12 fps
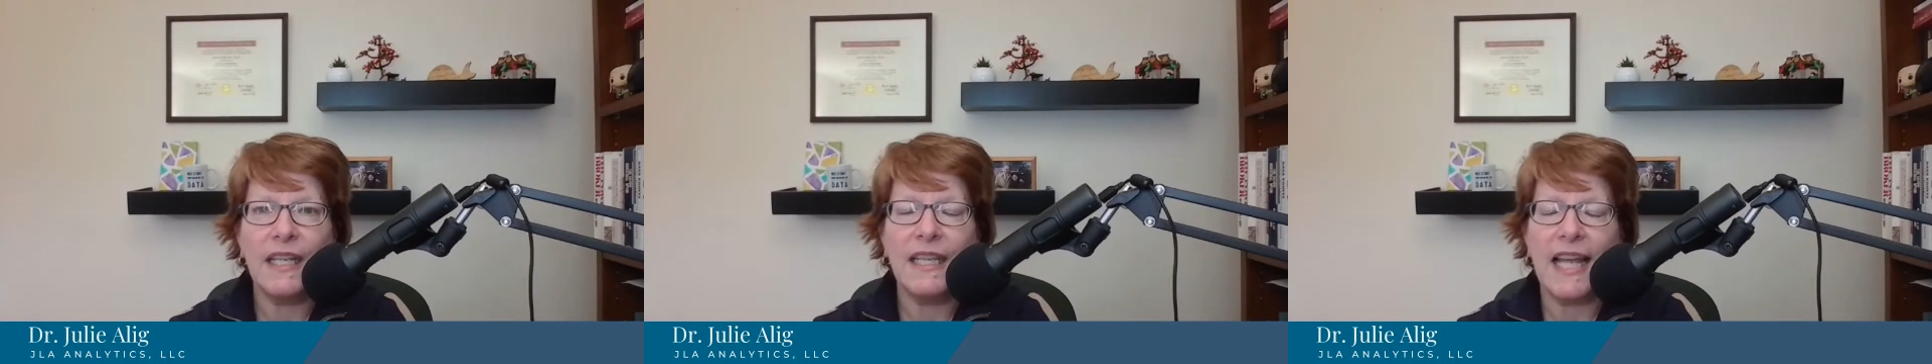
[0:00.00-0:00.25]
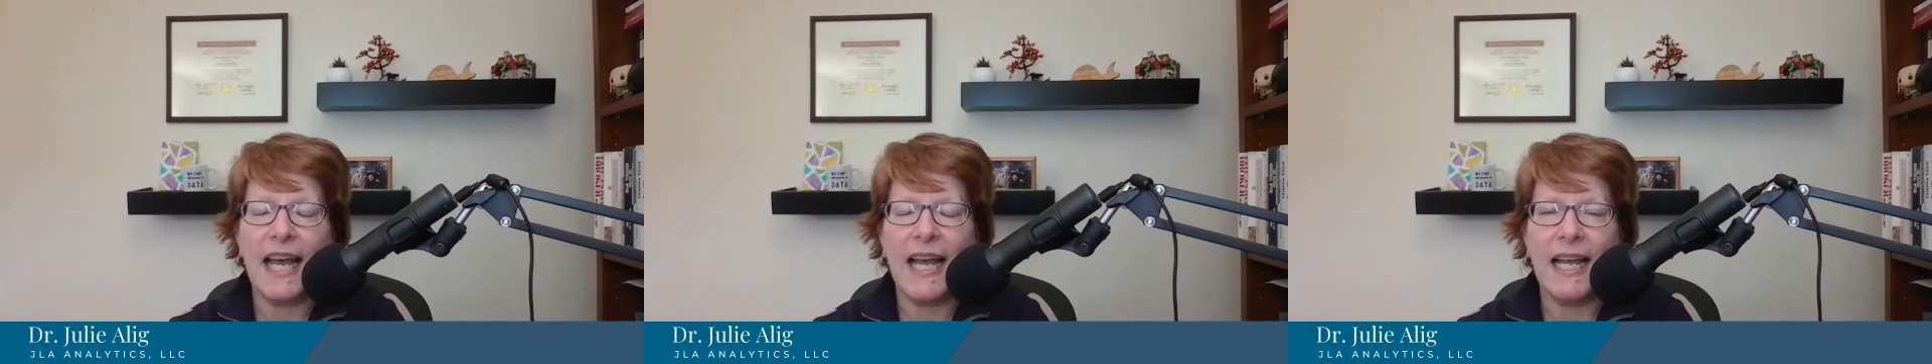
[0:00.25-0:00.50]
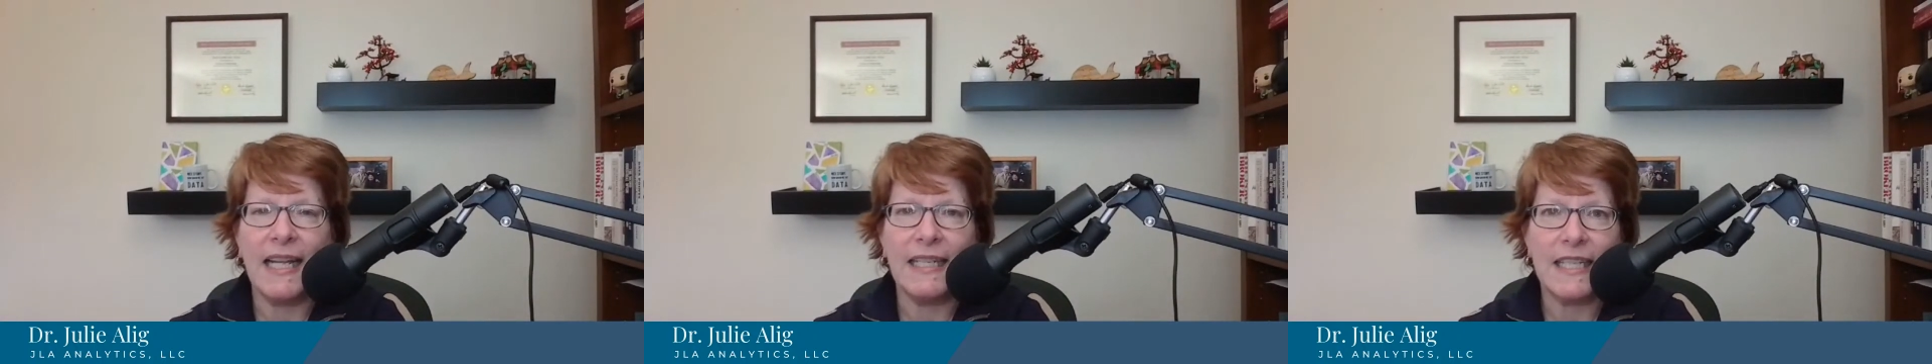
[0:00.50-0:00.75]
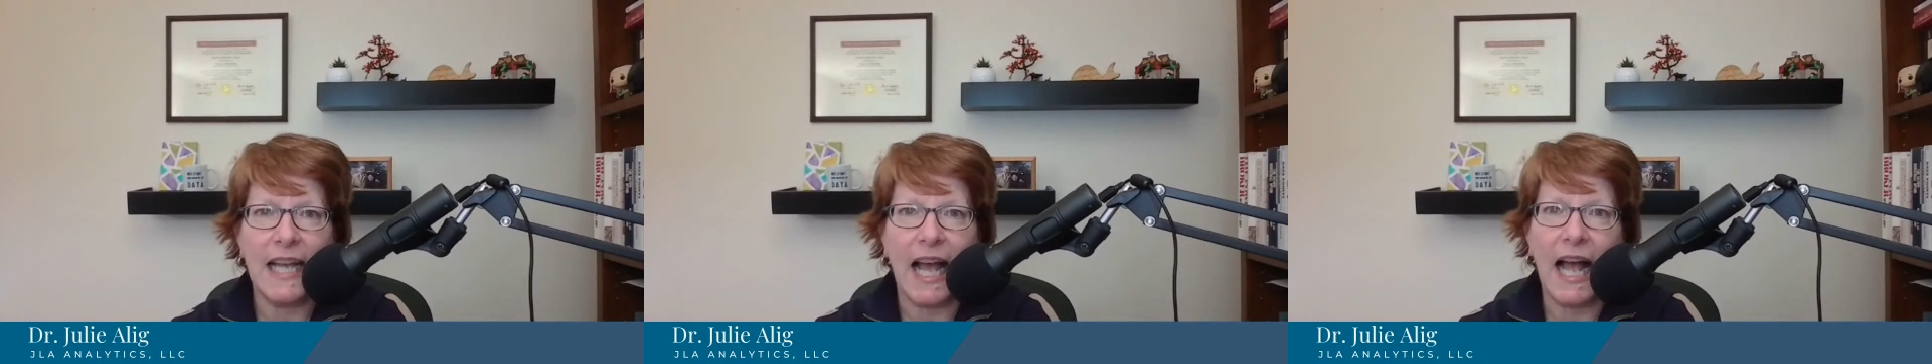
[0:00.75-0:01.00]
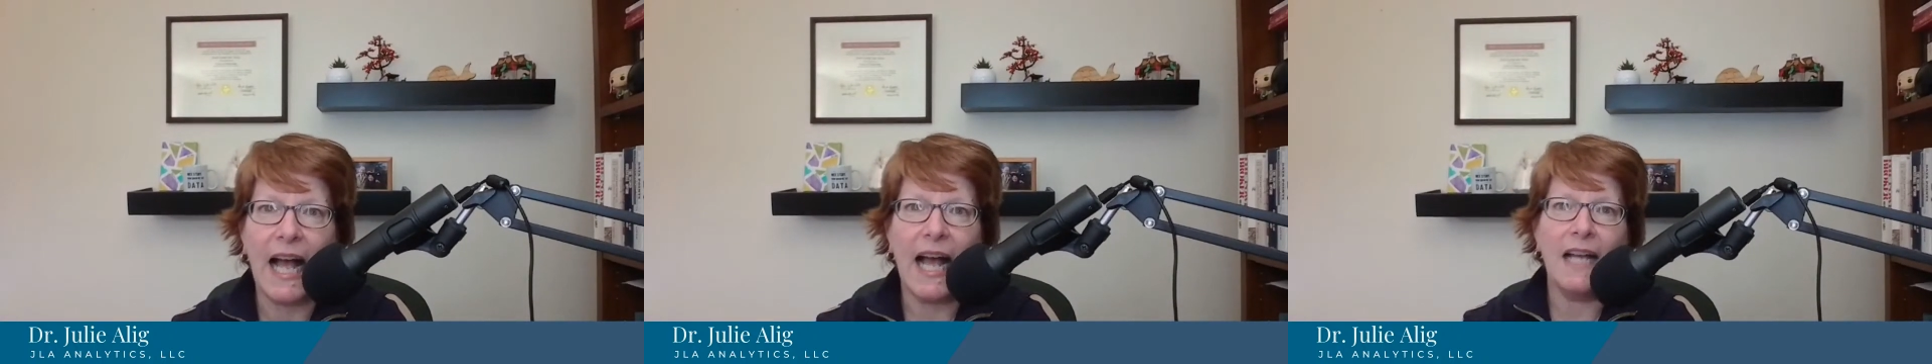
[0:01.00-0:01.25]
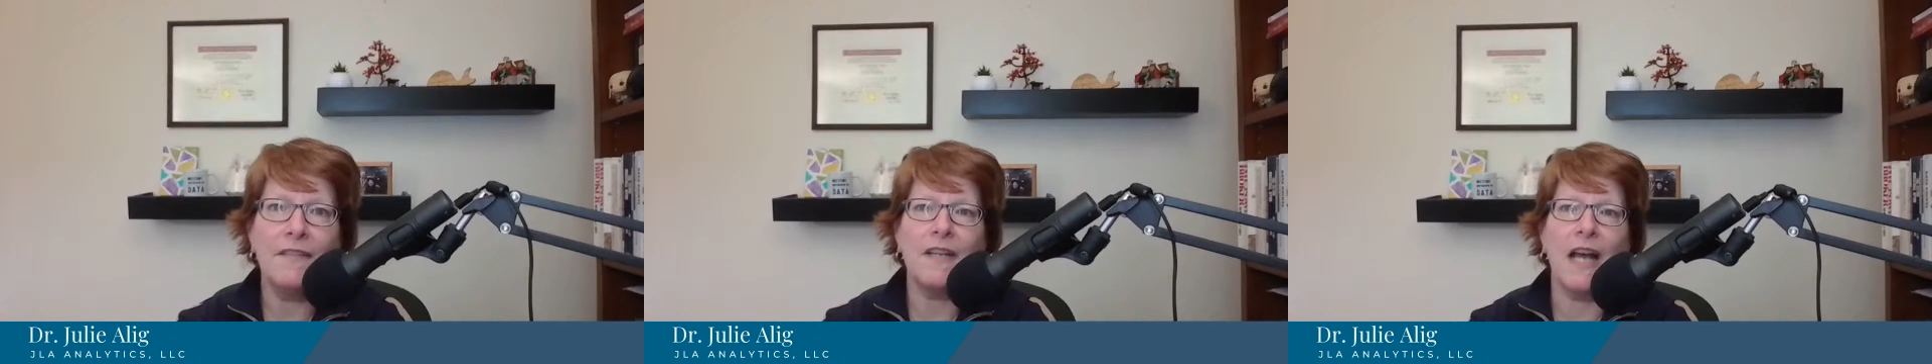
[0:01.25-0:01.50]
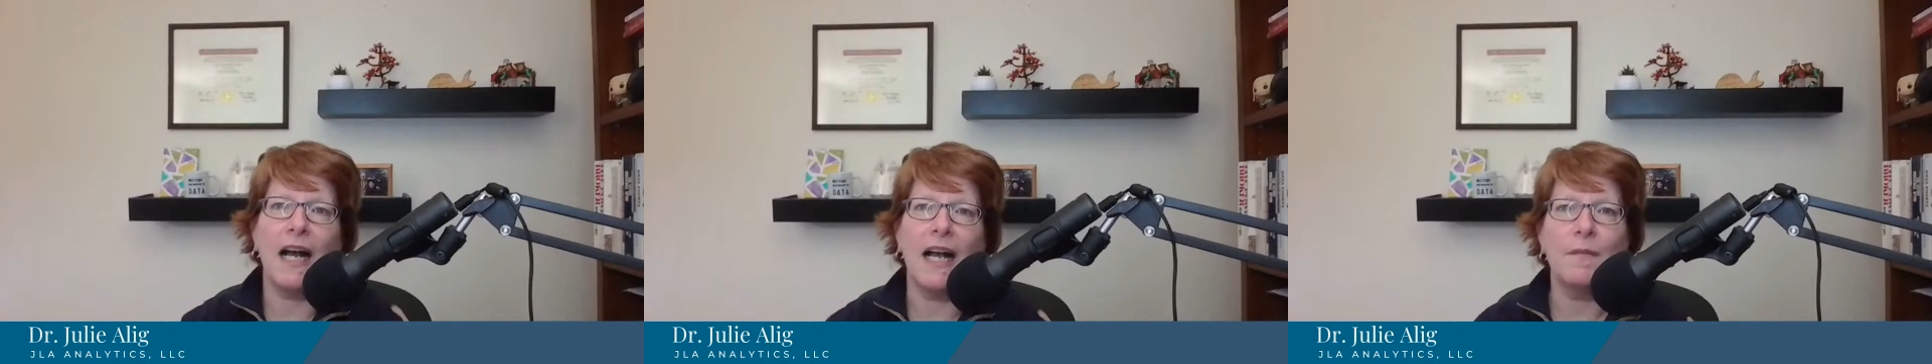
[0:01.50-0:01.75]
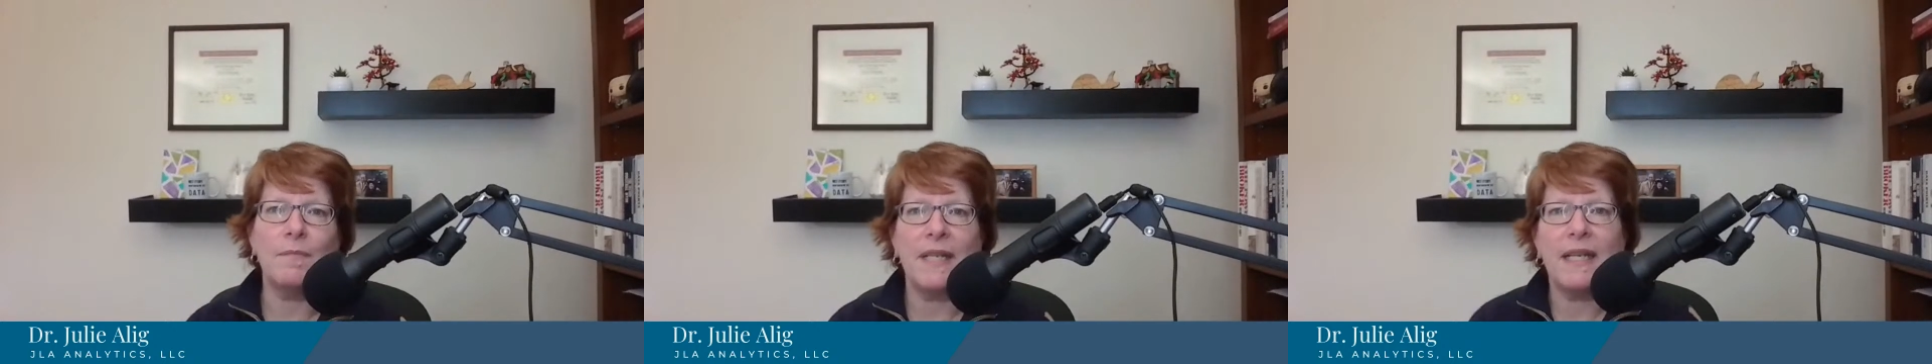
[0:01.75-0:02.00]
that I've
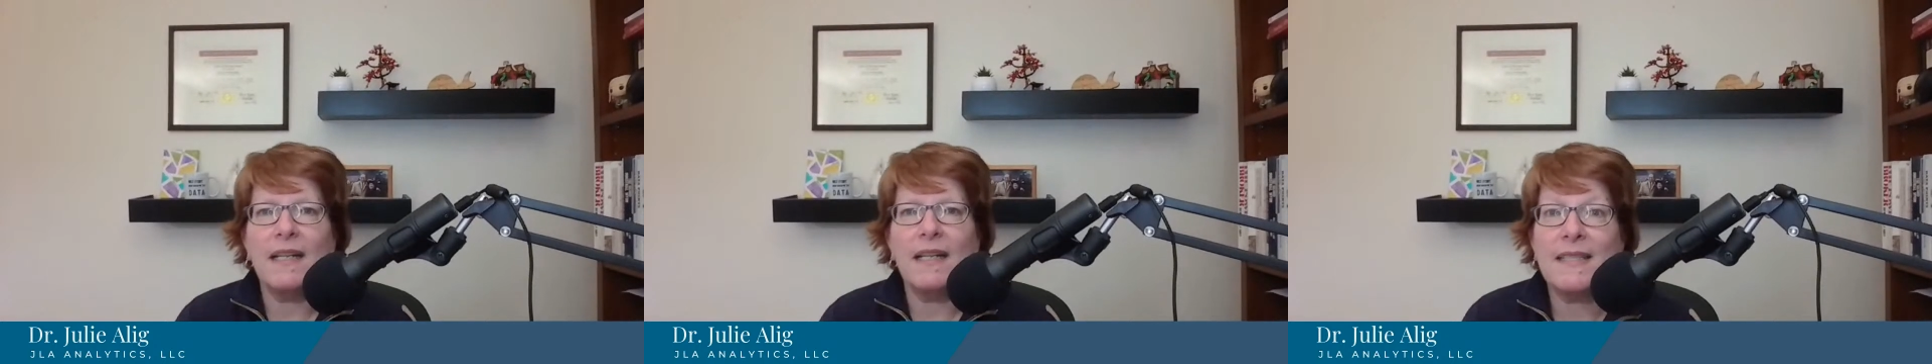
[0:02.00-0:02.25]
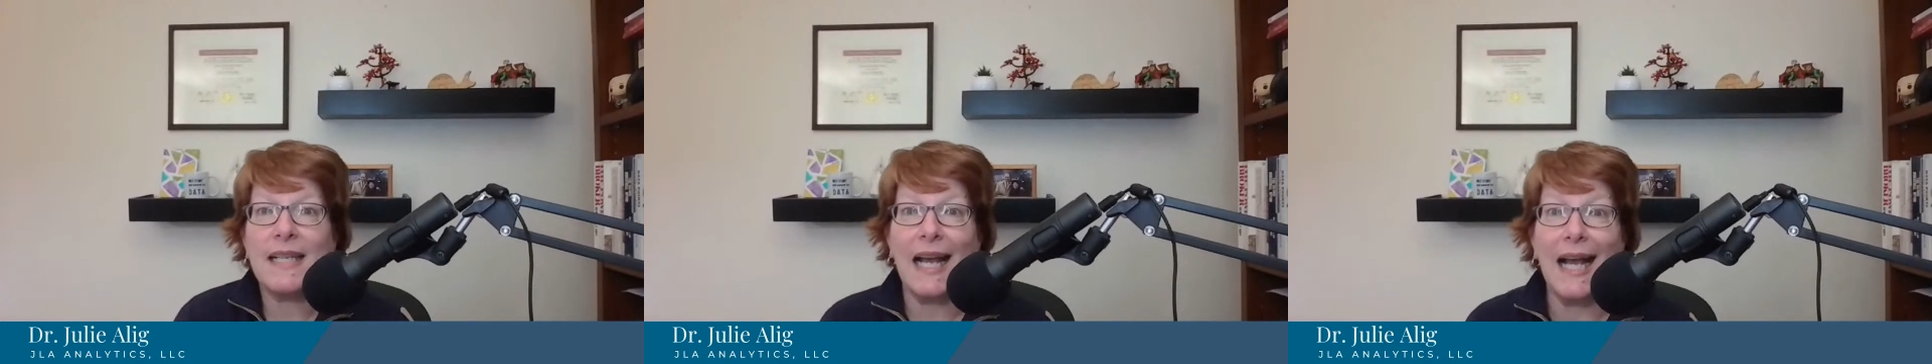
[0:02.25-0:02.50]
got, because